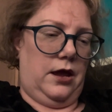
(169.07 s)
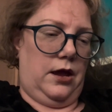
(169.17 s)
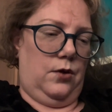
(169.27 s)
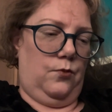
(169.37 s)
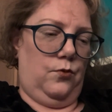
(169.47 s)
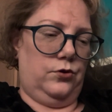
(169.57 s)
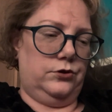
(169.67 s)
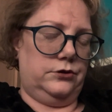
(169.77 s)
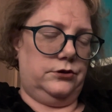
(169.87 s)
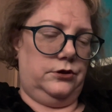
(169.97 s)
and
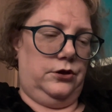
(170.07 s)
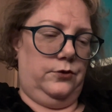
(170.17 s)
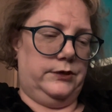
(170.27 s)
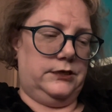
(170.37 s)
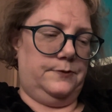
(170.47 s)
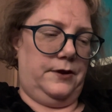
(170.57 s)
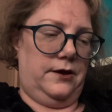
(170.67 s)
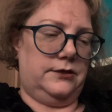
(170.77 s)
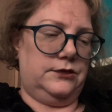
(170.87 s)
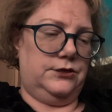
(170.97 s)
what you
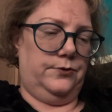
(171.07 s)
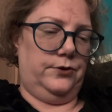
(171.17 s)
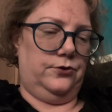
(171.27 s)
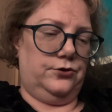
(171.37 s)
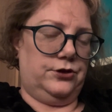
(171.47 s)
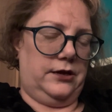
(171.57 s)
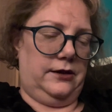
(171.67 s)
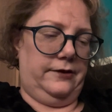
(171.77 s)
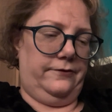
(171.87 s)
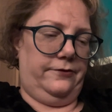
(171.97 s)
aspire to do on your
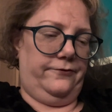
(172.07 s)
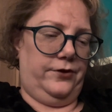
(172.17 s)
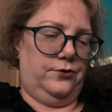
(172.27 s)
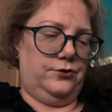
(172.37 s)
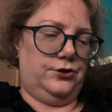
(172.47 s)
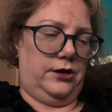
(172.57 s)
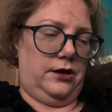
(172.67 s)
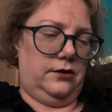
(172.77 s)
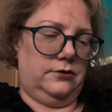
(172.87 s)
channel in the future?